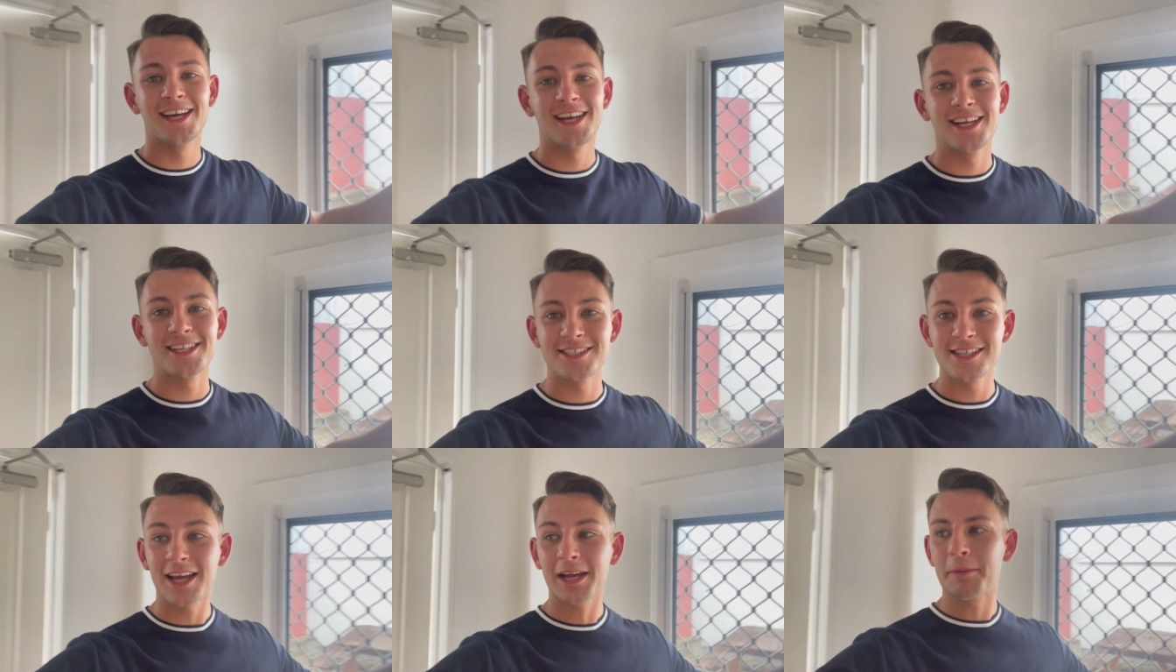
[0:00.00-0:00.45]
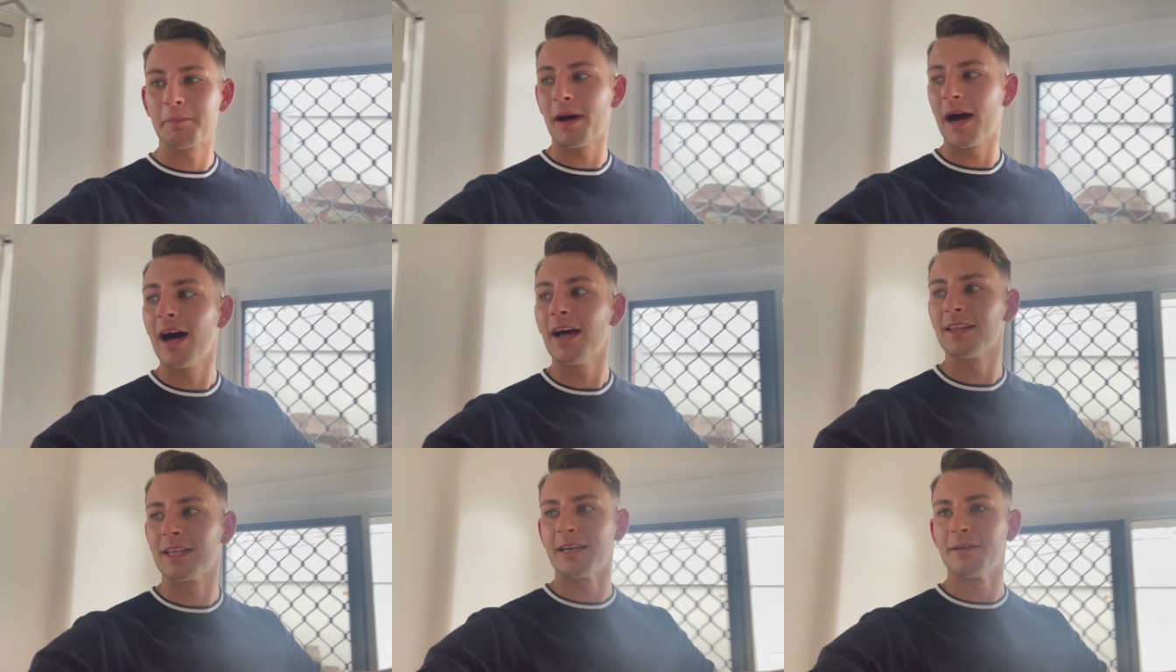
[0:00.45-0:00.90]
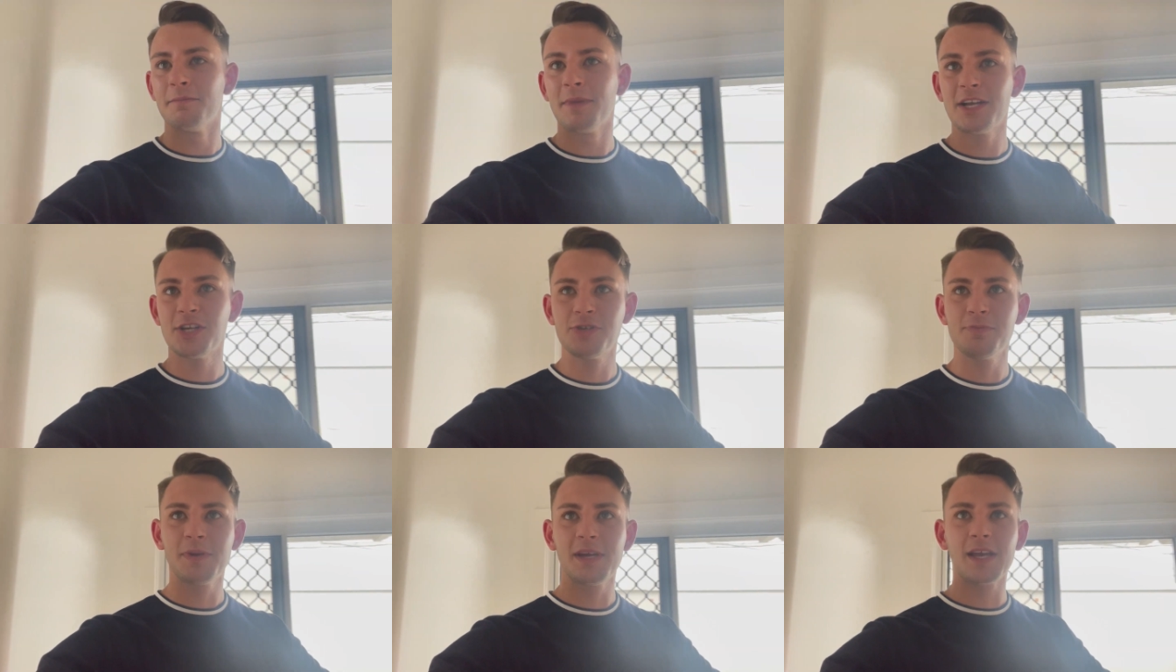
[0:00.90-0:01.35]
It's like Bali.
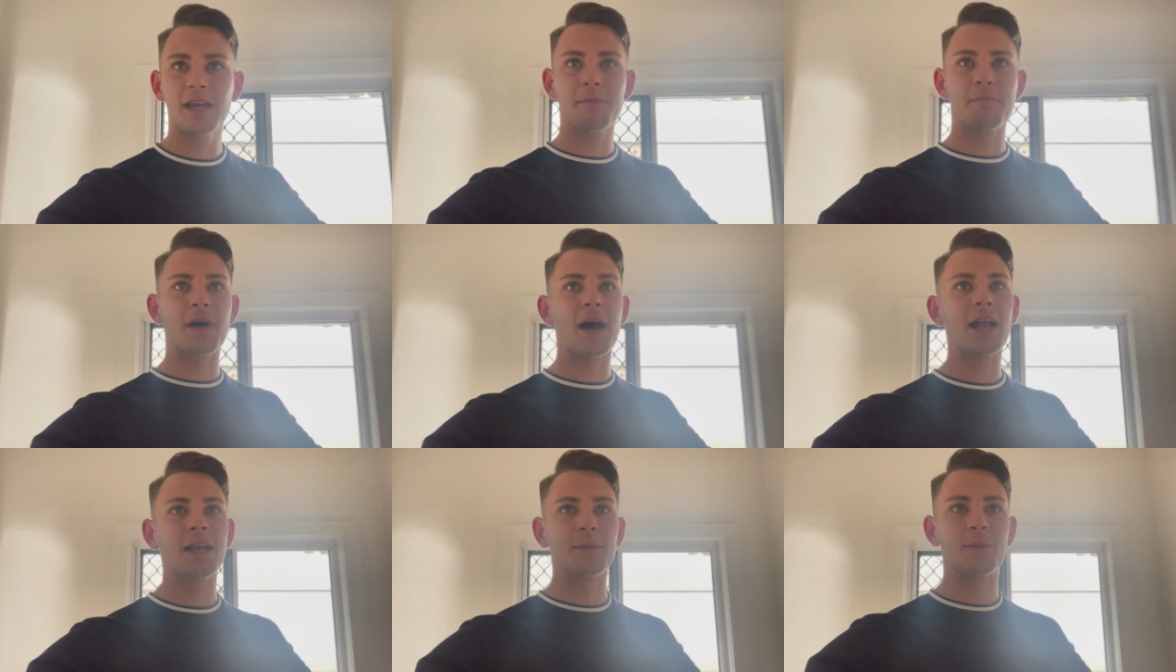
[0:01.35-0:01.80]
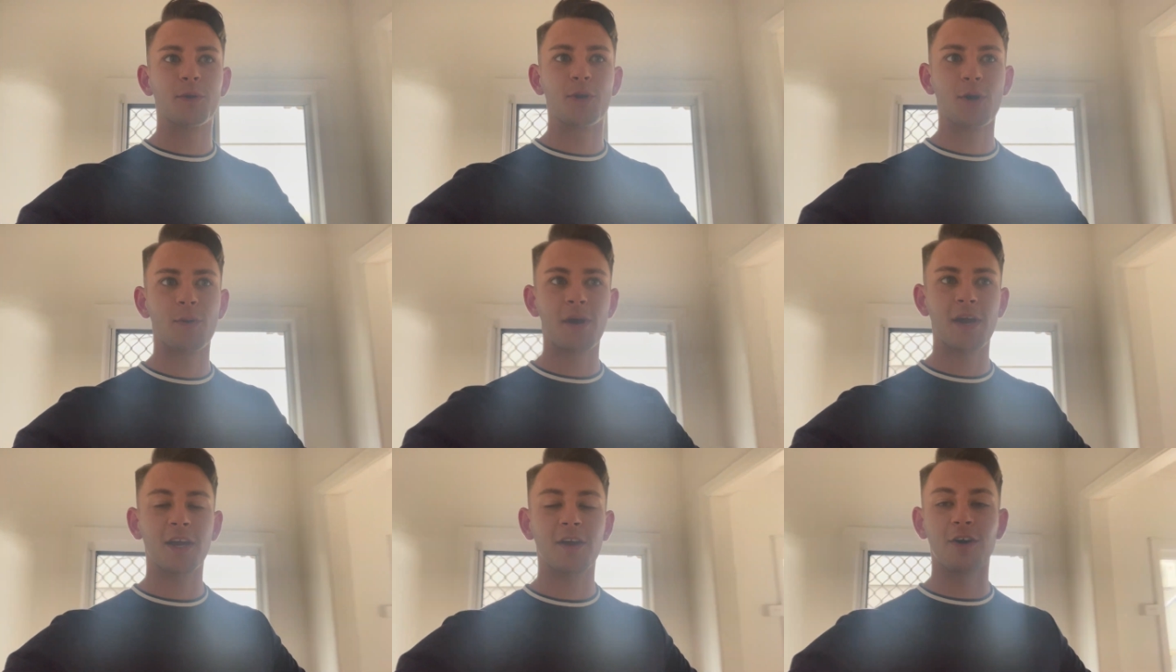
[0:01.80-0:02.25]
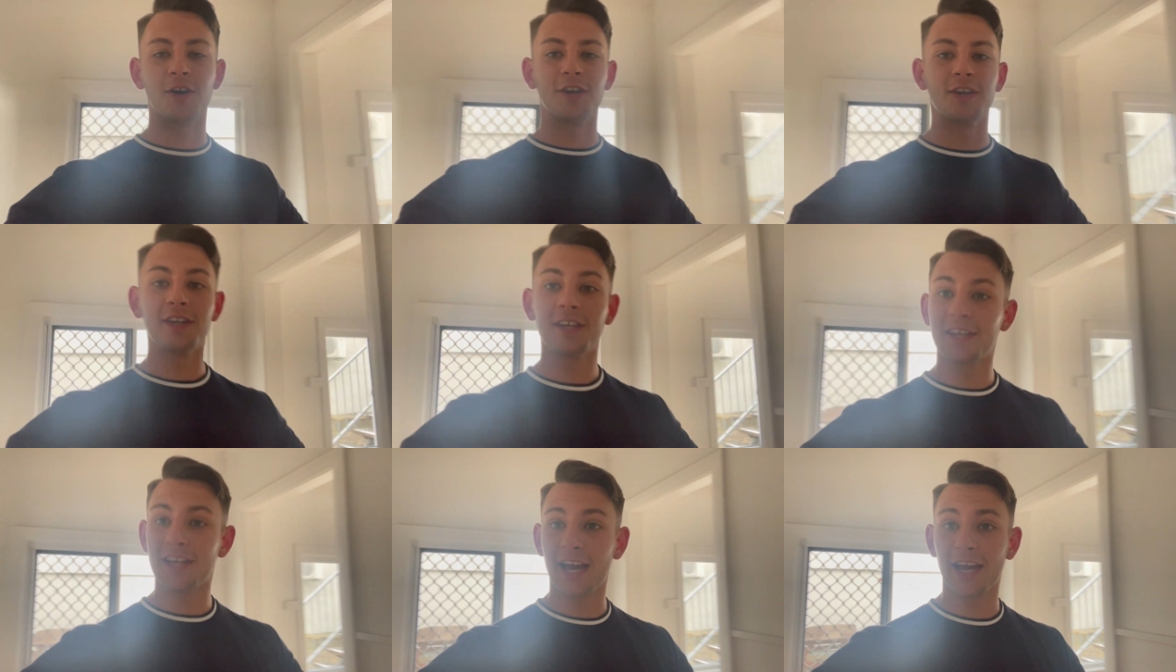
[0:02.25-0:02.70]
Imagine living in Bali with no aircon.
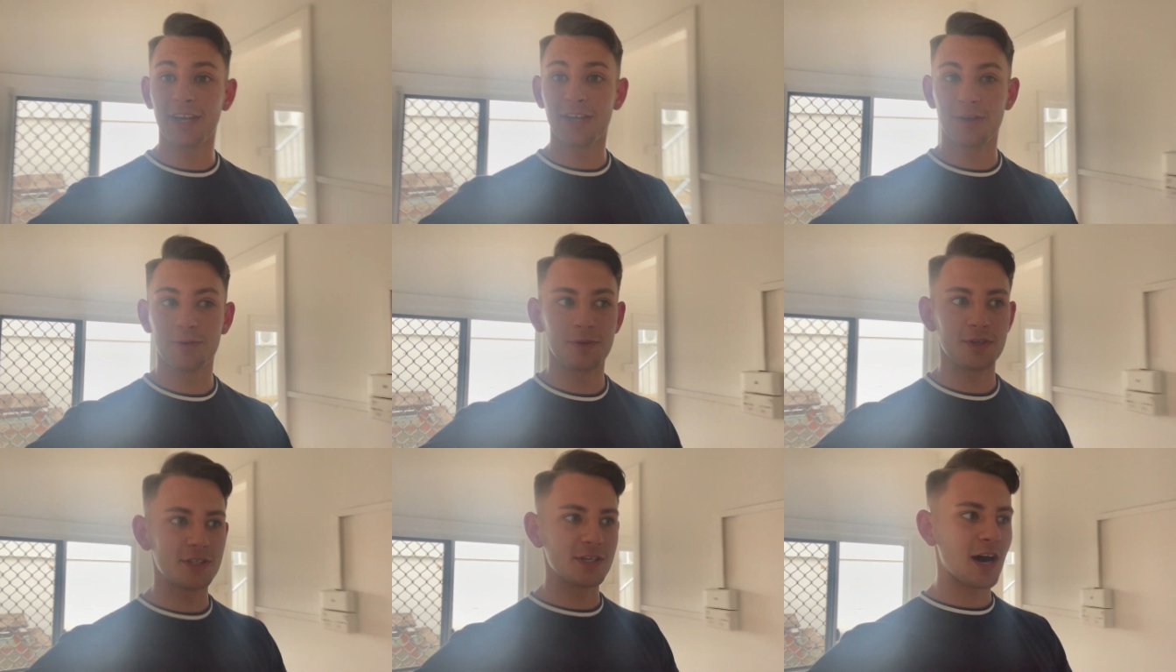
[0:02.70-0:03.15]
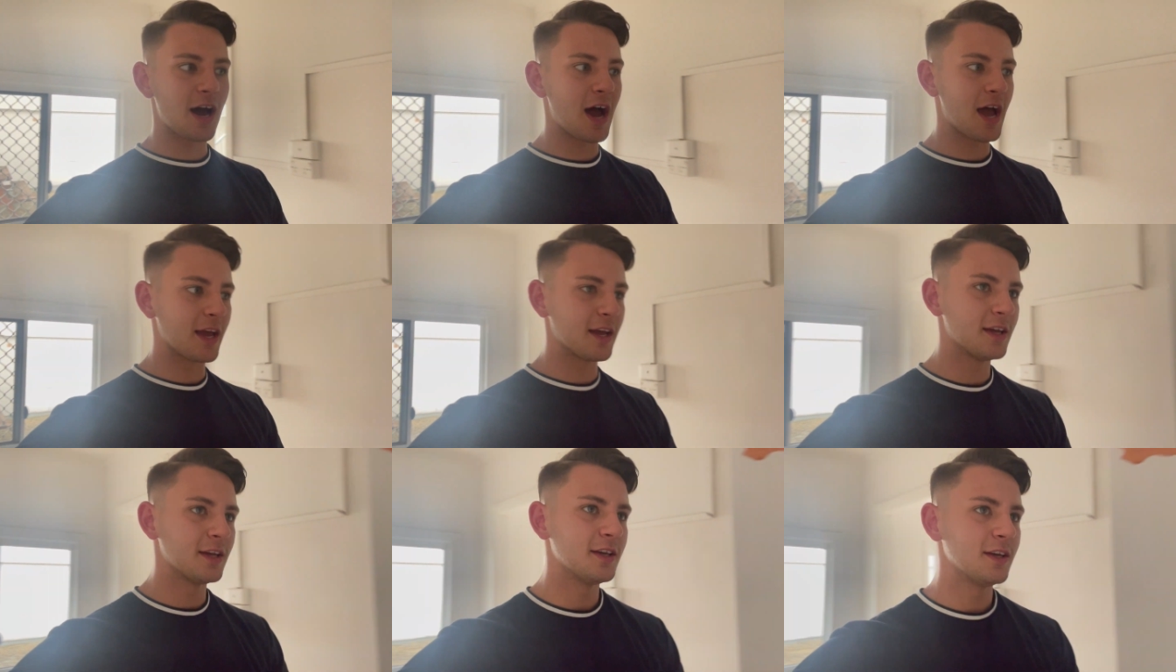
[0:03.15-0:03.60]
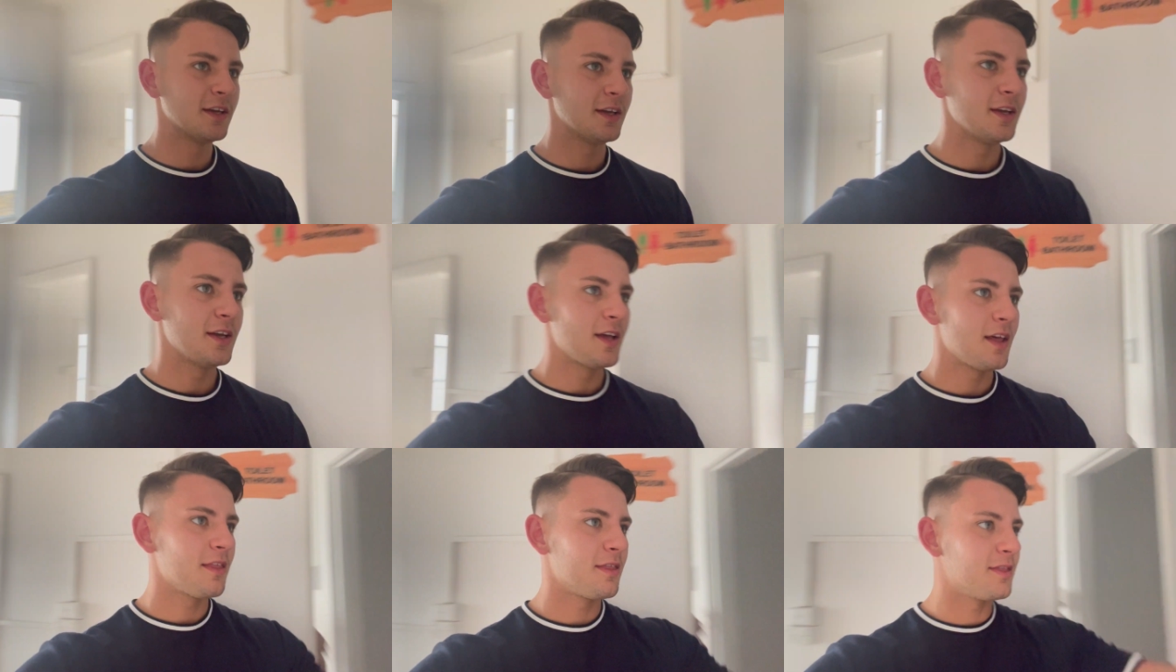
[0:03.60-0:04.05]
Yeah, you would die.
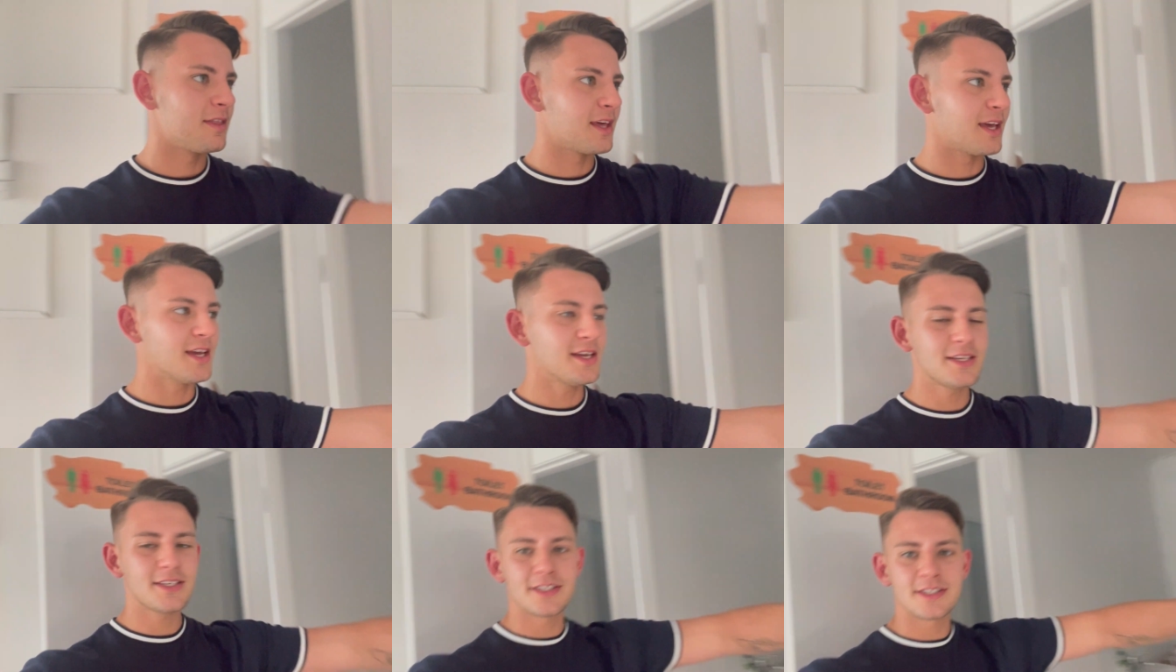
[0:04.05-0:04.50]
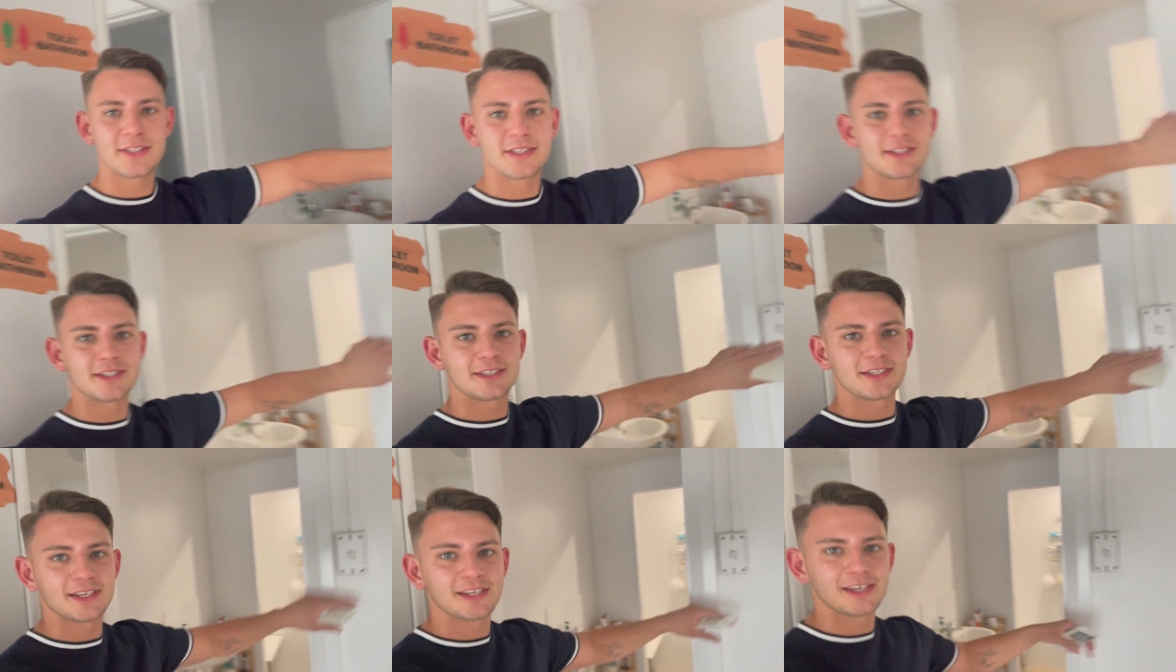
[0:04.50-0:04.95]
This